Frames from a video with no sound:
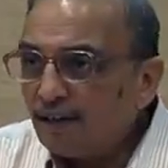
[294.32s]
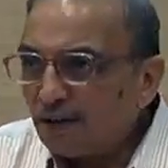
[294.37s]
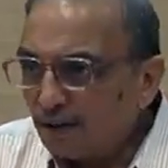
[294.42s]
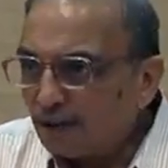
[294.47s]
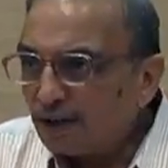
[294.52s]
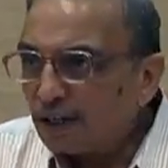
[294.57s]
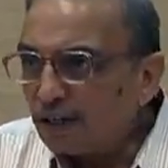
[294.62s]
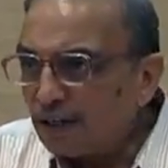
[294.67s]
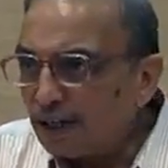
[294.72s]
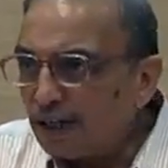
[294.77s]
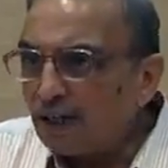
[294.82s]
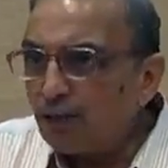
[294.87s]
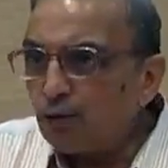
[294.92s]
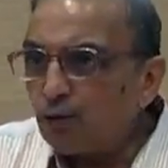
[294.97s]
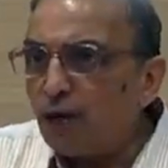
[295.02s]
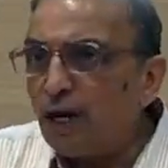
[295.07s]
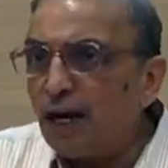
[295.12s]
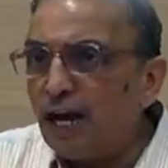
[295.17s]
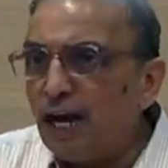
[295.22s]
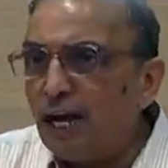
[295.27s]
okay, they
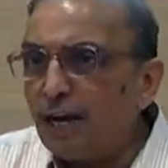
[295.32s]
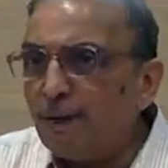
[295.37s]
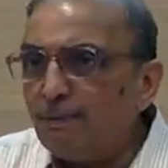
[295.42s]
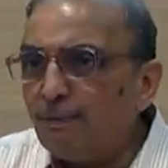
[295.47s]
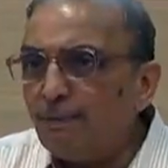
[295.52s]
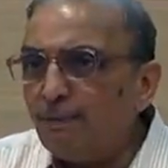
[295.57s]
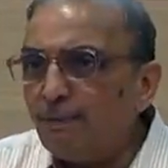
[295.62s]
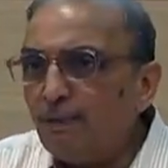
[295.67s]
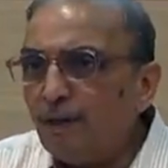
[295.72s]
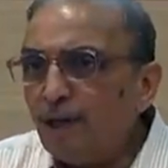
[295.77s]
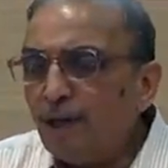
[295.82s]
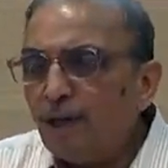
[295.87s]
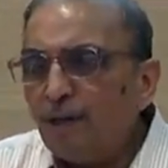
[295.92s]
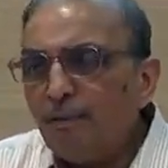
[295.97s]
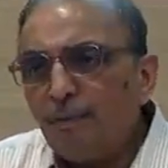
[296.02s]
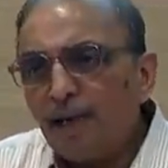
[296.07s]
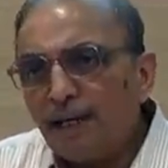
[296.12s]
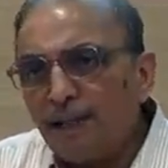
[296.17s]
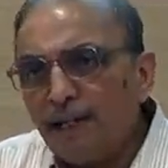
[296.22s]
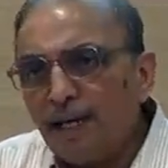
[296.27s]
do help,
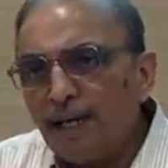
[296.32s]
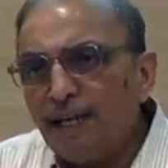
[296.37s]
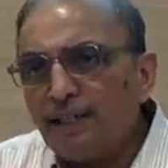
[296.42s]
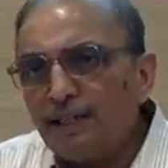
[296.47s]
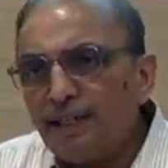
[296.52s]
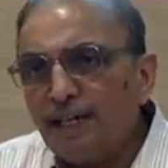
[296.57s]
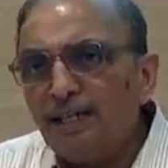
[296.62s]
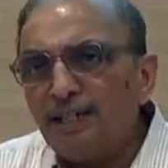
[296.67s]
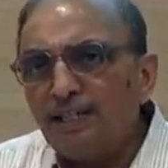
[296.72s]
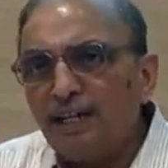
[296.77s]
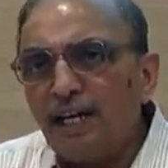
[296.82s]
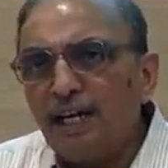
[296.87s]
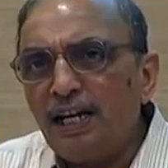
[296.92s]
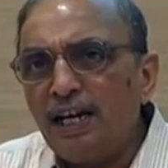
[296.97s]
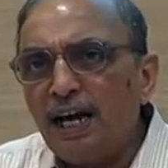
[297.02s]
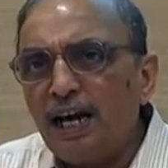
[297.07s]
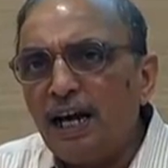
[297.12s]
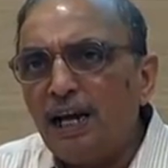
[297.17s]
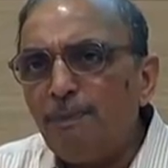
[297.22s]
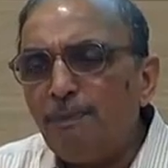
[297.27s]
but they essentially
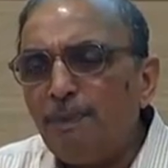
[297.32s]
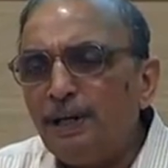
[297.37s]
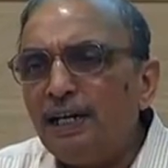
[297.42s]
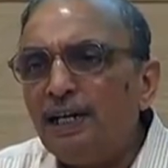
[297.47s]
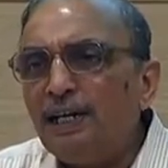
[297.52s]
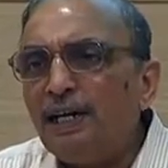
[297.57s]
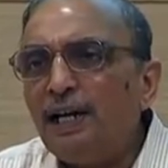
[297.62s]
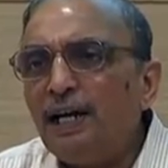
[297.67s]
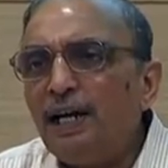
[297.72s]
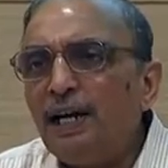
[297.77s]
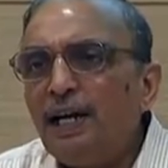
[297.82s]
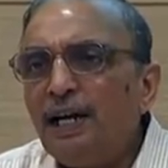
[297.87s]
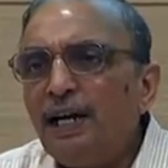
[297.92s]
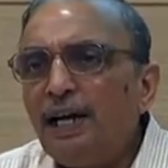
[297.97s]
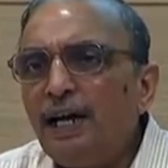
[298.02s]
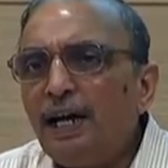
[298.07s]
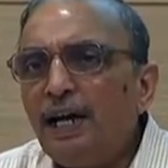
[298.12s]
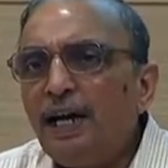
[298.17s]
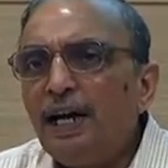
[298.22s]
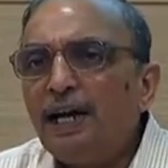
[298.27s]
help in
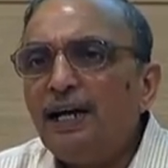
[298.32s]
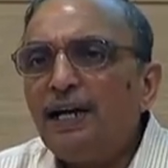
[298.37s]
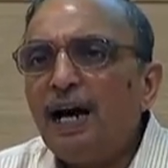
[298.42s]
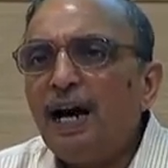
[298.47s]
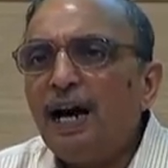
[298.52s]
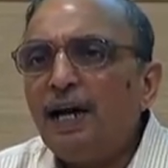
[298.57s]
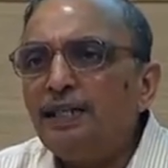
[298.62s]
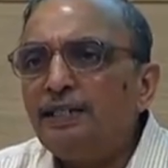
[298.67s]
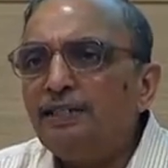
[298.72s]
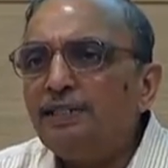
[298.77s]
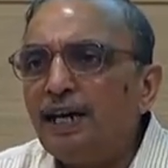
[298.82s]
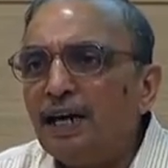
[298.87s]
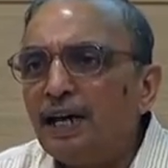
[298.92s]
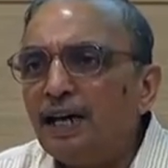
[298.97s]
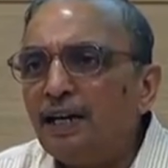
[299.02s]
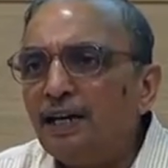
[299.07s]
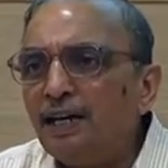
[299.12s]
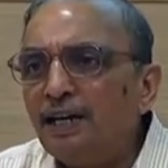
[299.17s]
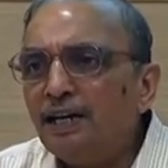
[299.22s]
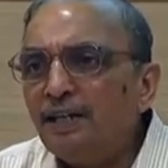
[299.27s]

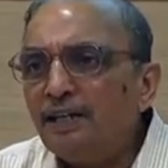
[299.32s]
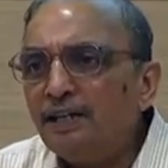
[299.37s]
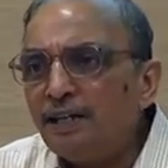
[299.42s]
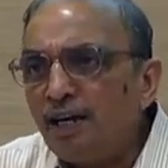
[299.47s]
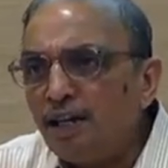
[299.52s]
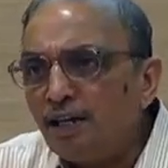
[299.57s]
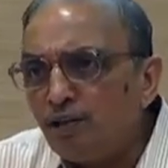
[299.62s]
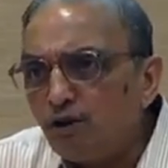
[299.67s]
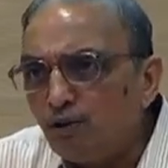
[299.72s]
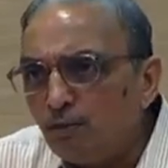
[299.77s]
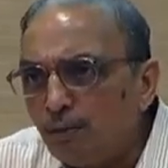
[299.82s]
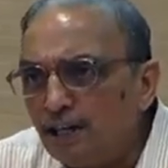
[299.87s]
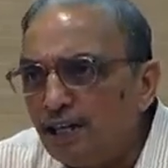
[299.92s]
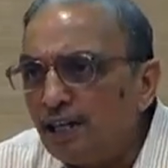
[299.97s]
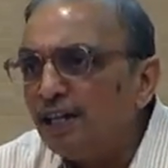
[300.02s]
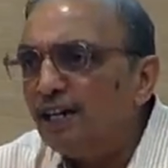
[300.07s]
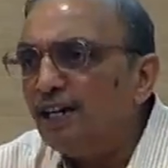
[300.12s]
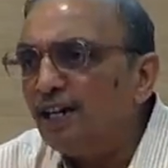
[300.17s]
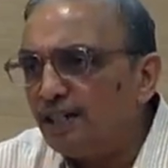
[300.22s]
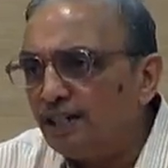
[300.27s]
enhancing the human
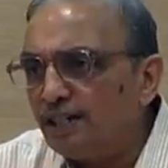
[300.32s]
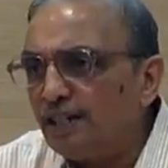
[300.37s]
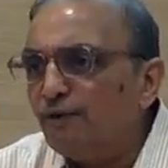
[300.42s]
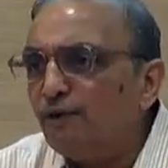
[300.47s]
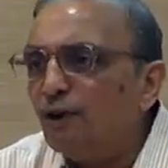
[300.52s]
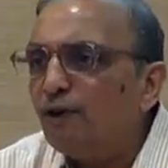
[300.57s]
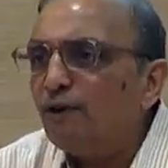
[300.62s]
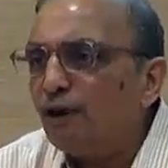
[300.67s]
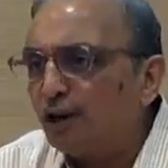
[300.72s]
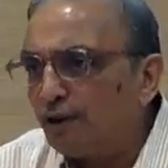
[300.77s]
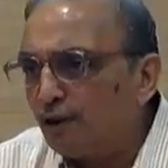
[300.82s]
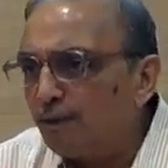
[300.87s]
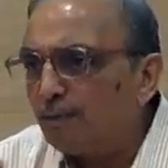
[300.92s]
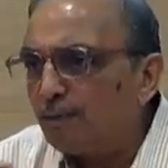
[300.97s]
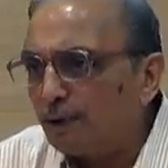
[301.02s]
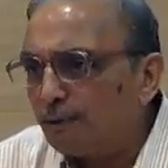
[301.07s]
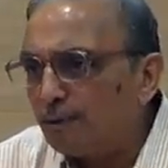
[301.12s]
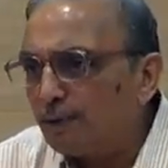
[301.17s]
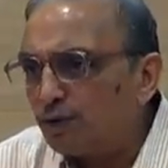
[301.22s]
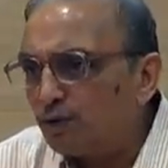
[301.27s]
energy for whatever
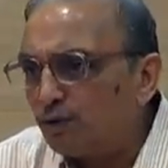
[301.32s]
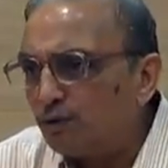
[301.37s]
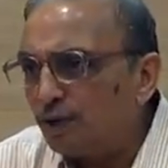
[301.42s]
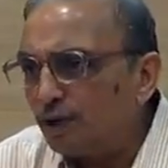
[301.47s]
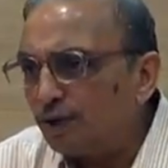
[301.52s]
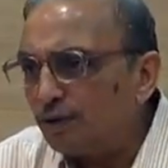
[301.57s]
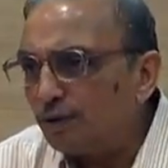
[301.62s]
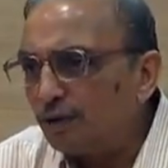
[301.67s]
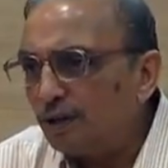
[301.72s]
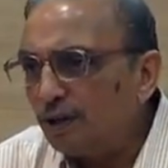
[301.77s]
purpose you want.